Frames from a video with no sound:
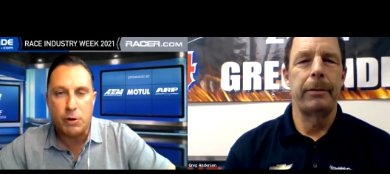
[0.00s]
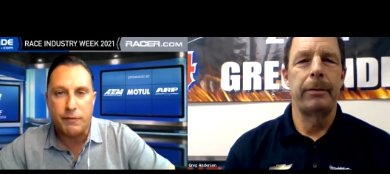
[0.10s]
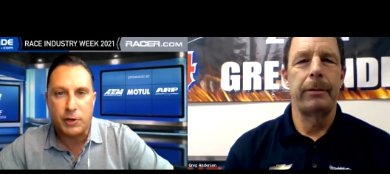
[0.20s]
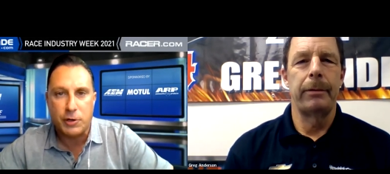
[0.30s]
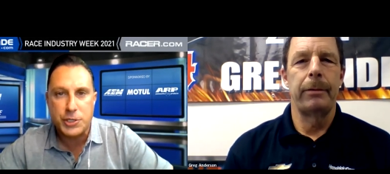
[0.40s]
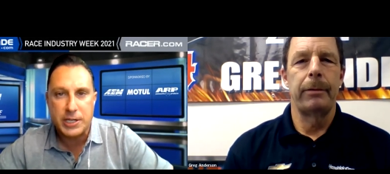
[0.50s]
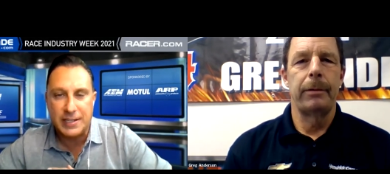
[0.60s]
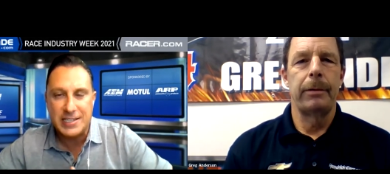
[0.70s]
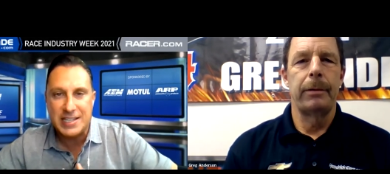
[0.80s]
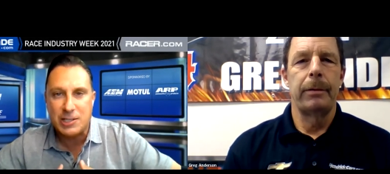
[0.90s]
Speaker 1: universe.
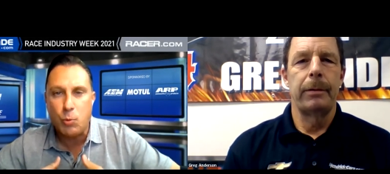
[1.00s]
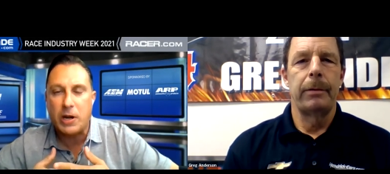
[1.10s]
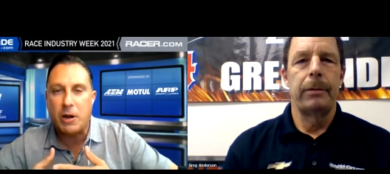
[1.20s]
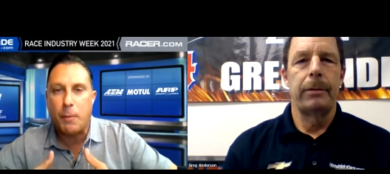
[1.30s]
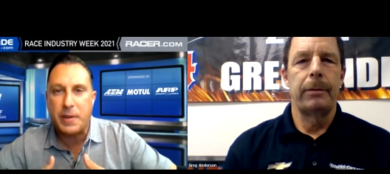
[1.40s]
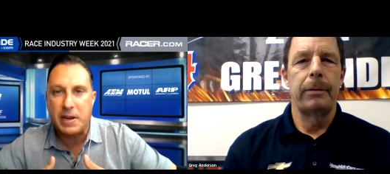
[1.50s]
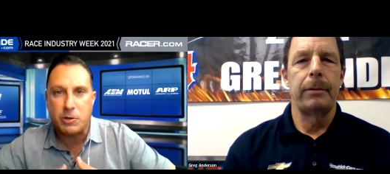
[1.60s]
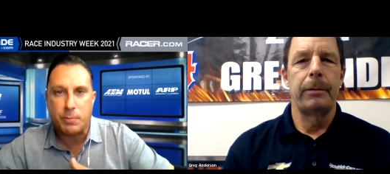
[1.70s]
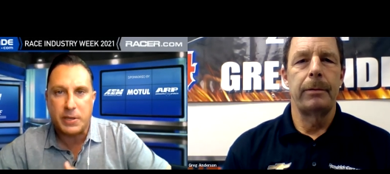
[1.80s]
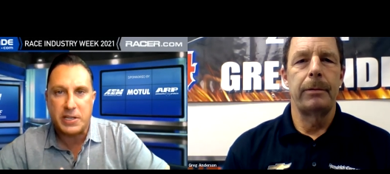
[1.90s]
At least that's what it
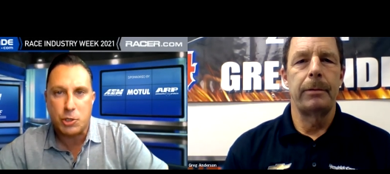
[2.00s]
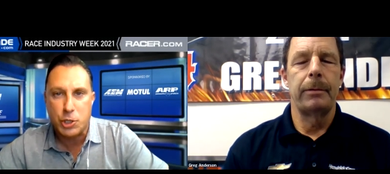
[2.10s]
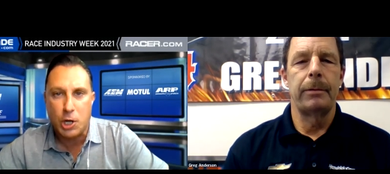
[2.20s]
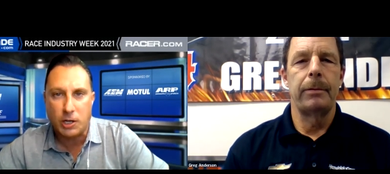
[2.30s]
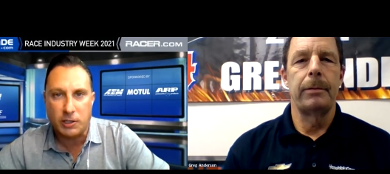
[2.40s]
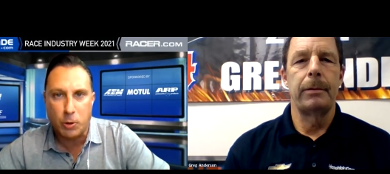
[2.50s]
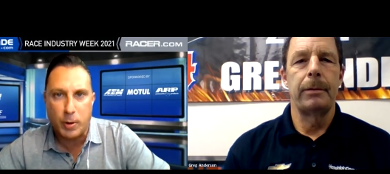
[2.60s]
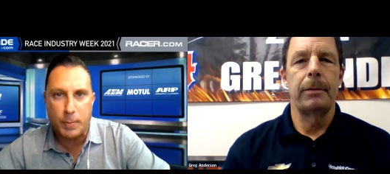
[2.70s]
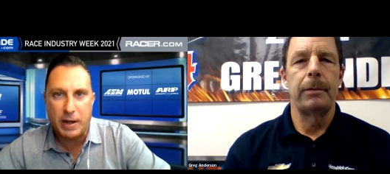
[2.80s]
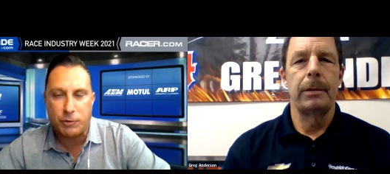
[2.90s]
appeared to be. So talk a
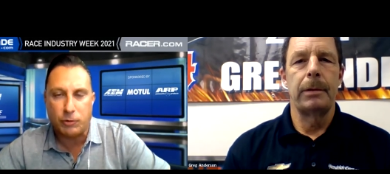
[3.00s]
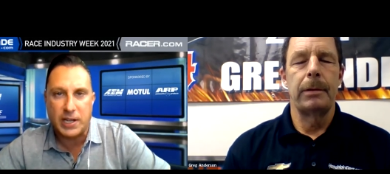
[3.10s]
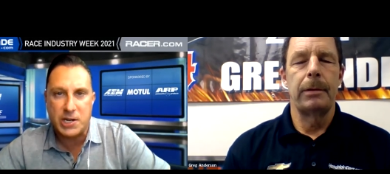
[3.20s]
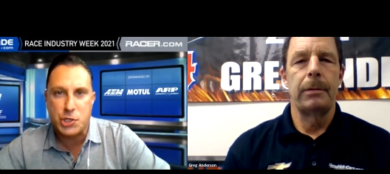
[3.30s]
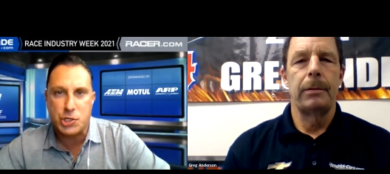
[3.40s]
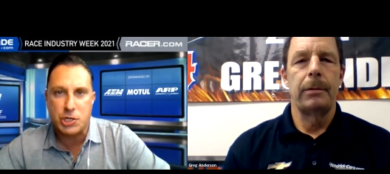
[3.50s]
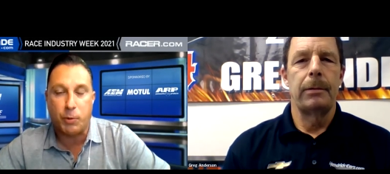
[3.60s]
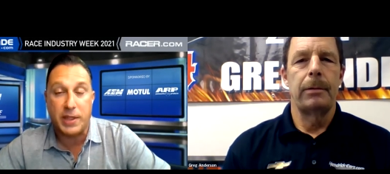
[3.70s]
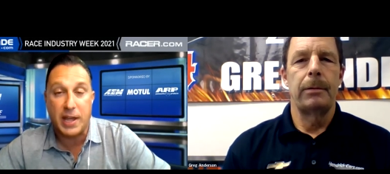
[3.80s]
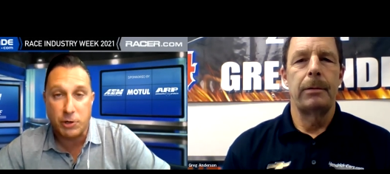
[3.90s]
little bit about the
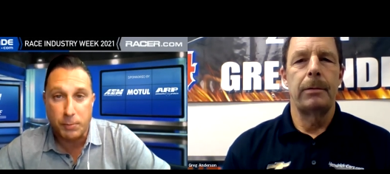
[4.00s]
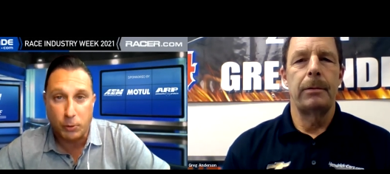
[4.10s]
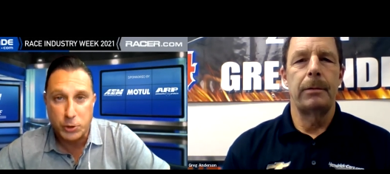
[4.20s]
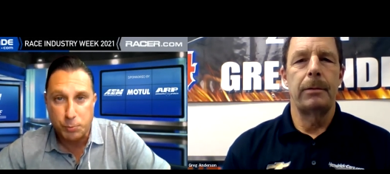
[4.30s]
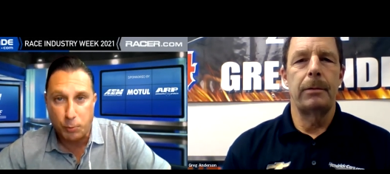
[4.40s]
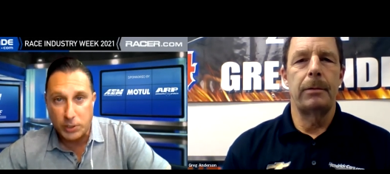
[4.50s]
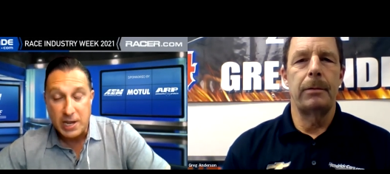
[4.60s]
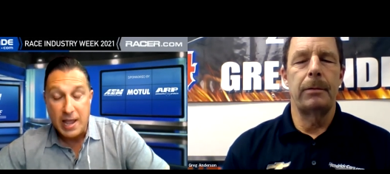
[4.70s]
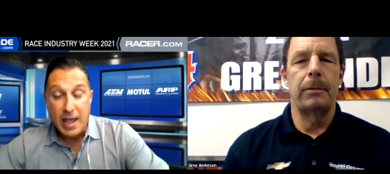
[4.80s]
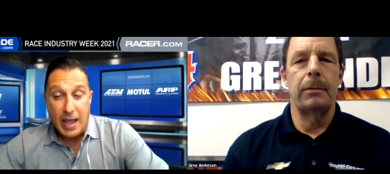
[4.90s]
relationship with Hendrick
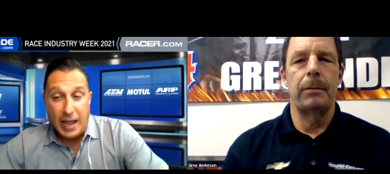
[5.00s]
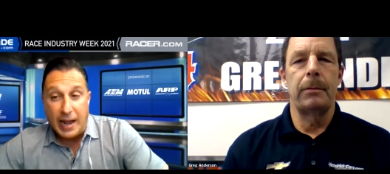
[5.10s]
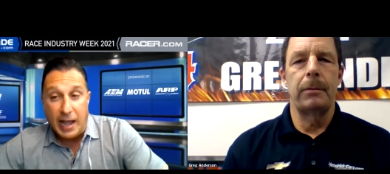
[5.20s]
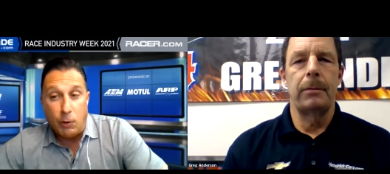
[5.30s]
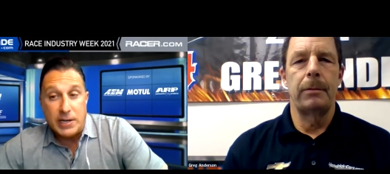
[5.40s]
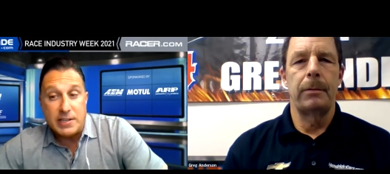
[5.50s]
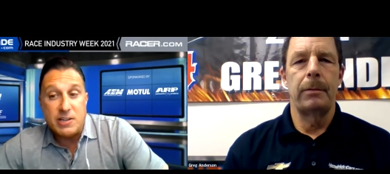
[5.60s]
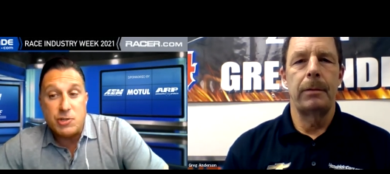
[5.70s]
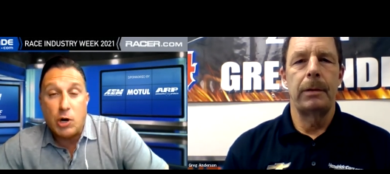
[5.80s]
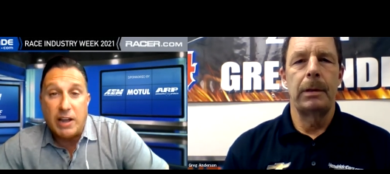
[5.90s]
Motorsports and how it
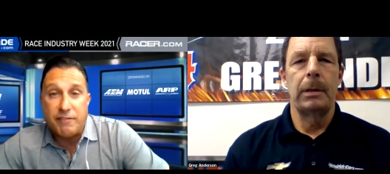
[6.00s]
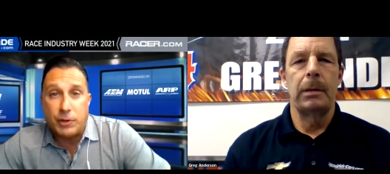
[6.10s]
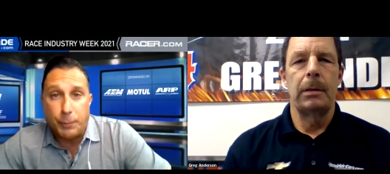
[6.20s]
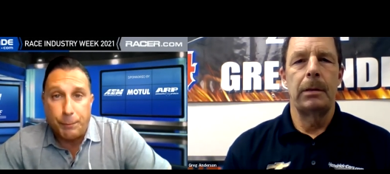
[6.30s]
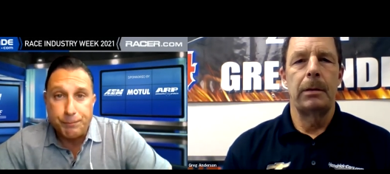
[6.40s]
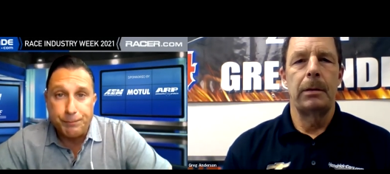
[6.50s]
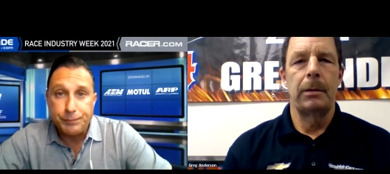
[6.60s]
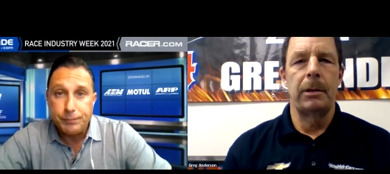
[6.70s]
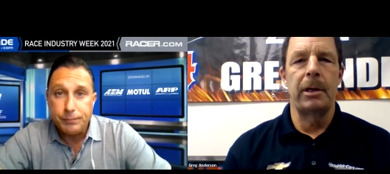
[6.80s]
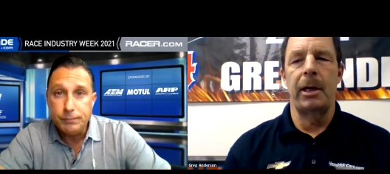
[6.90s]
Speaker 2: did drive you
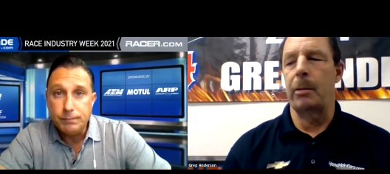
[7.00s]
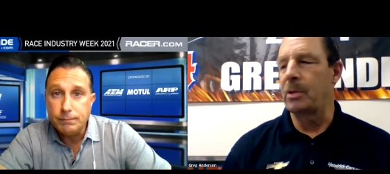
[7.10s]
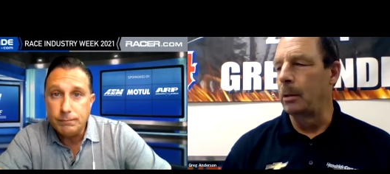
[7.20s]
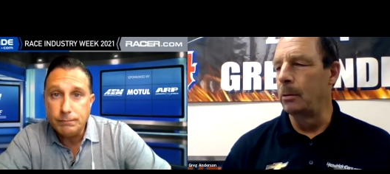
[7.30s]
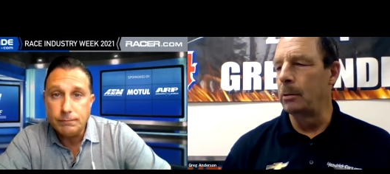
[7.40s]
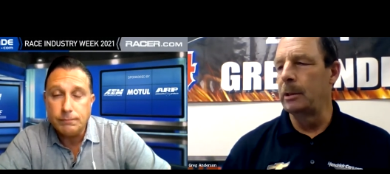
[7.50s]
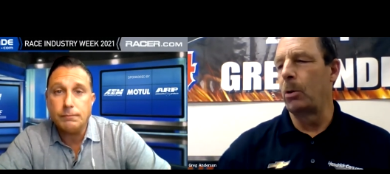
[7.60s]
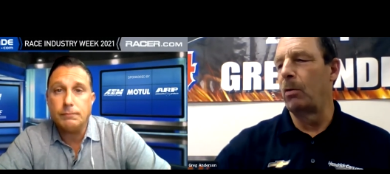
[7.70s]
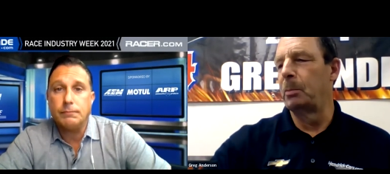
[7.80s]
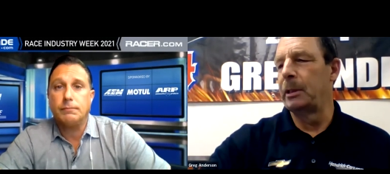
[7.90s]
it absolutely
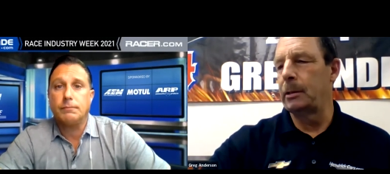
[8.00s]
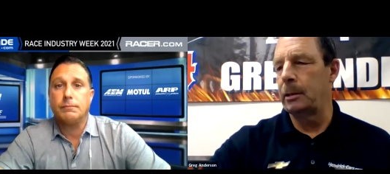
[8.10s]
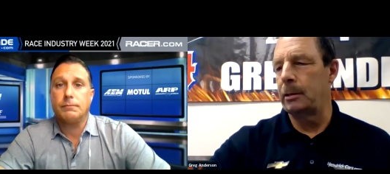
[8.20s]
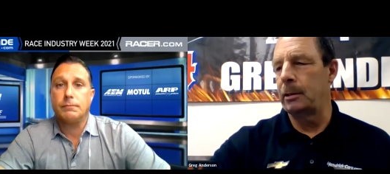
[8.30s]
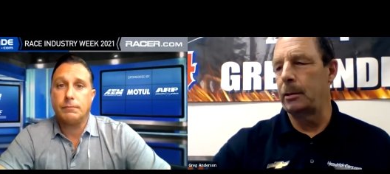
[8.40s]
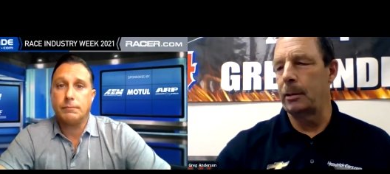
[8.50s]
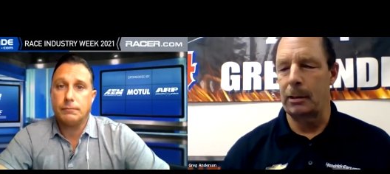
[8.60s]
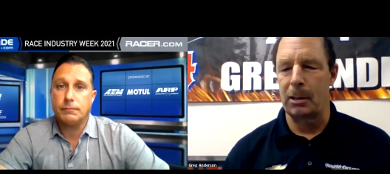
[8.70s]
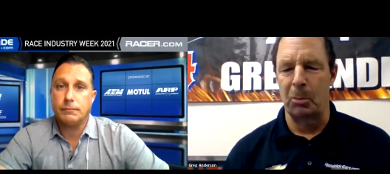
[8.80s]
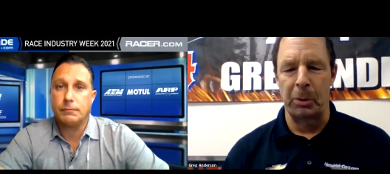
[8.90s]
drove me. It, it,
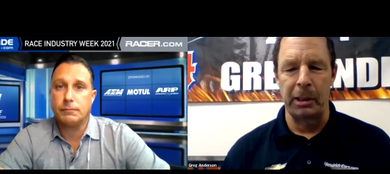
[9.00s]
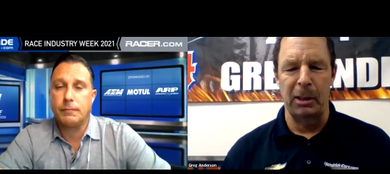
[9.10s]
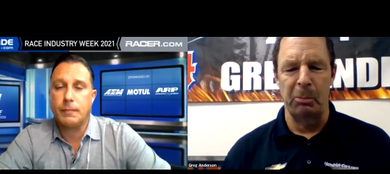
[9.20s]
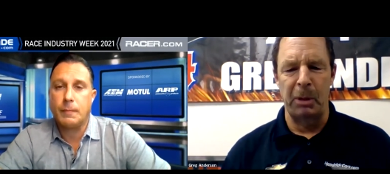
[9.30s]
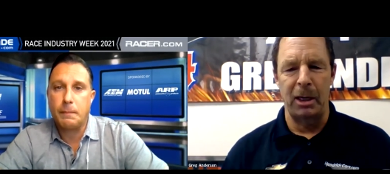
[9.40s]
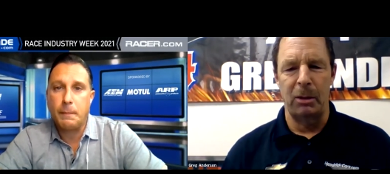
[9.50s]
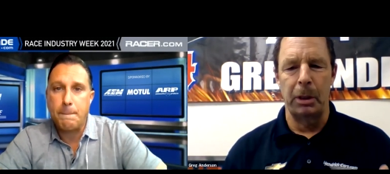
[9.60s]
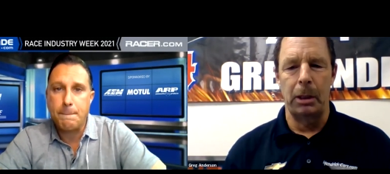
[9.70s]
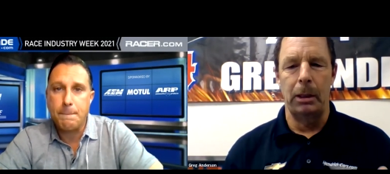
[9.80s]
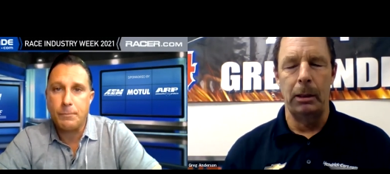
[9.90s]
it completely
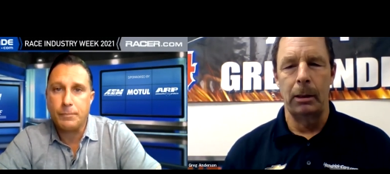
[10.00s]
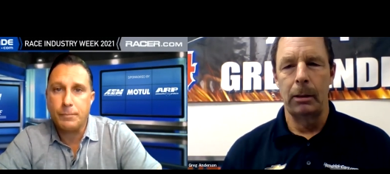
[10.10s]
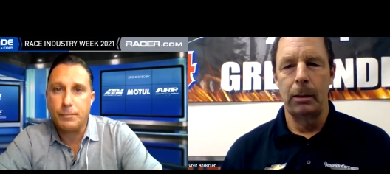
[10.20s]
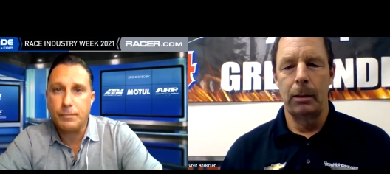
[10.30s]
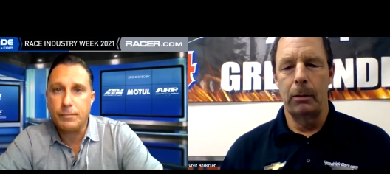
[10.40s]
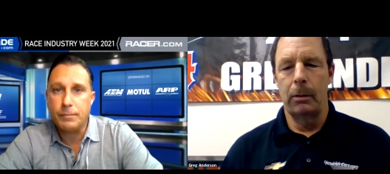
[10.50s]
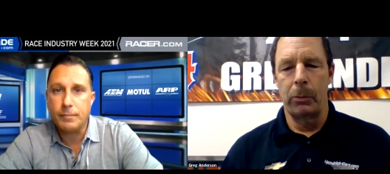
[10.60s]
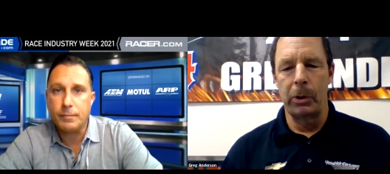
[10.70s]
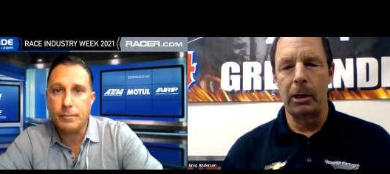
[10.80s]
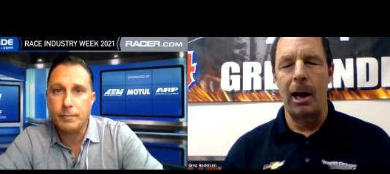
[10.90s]
made me
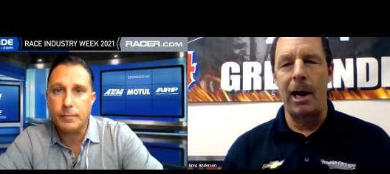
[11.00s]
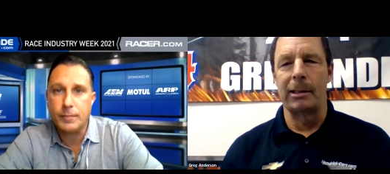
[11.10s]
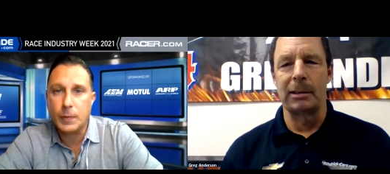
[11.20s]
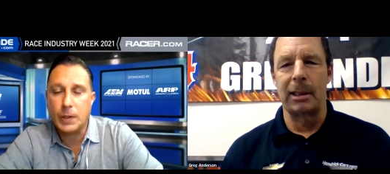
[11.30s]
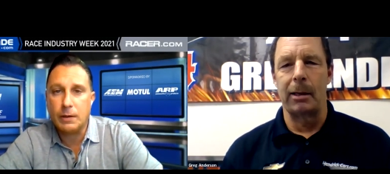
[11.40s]
realize